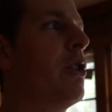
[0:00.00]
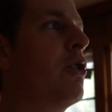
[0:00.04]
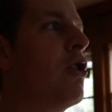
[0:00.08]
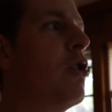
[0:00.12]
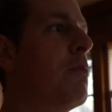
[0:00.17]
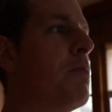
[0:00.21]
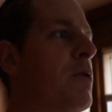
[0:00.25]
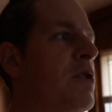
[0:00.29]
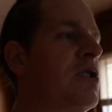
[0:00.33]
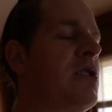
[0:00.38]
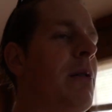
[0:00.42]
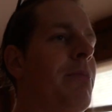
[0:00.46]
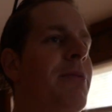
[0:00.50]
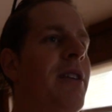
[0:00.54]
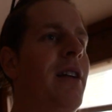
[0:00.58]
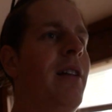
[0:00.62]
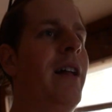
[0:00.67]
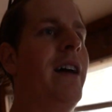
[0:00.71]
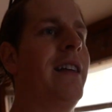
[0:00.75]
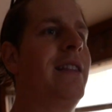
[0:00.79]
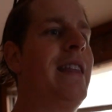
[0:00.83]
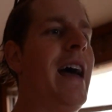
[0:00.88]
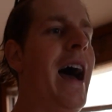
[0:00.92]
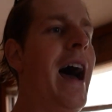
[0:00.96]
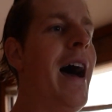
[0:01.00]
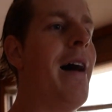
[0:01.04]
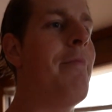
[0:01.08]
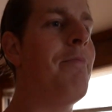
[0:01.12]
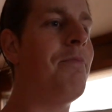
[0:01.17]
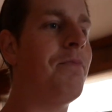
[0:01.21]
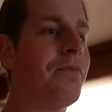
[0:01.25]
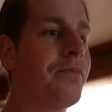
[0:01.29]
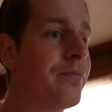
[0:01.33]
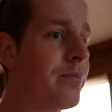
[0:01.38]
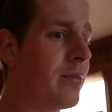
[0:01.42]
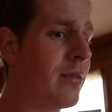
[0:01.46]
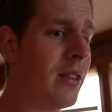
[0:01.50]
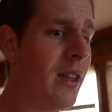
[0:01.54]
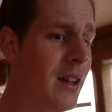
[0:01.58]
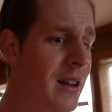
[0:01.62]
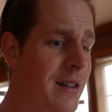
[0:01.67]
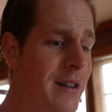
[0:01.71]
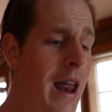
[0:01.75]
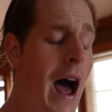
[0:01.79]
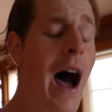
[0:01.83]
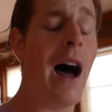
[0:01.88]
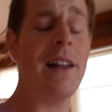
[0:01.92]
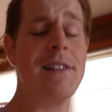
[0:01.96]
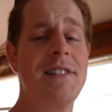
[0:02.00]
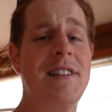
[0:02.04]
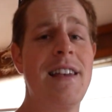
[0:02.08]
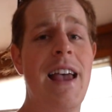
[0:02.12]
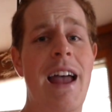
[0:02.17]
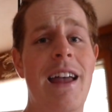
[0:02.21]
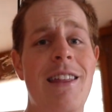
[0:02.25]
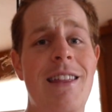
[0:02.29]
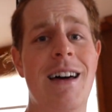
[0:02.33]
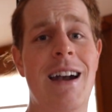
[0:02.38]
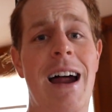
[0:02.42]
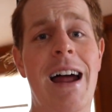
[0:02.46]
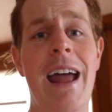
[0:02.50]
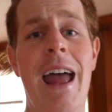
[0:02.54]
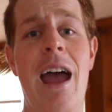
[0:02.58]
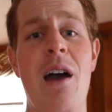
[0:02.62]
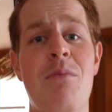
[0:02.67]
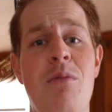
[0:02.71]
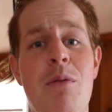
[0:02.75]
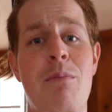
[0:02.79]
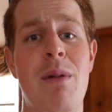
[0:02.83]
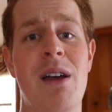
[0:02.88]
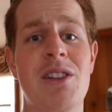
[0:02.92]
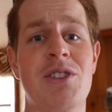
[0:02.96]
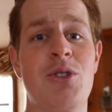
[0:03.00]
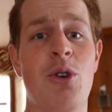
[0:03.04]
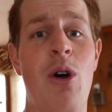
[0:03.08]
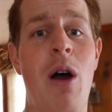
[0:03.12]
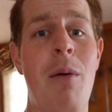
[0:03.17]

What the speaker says: group or something like that. Not saying that I am a mentor.